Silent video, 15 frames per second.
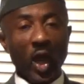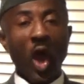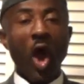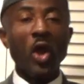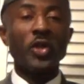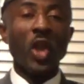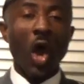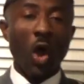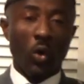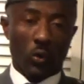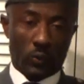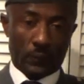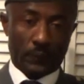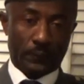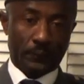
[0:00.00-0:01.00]
We all
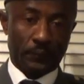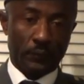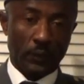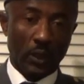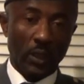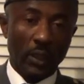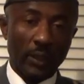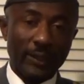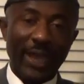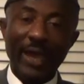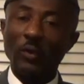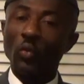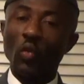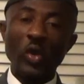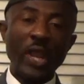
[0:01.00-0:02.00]
know
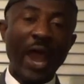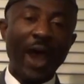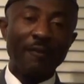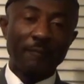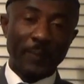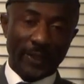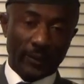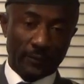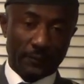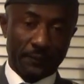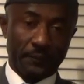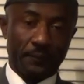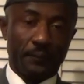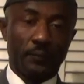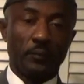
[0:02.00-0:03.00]
that we have
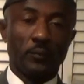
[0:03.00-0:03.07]
been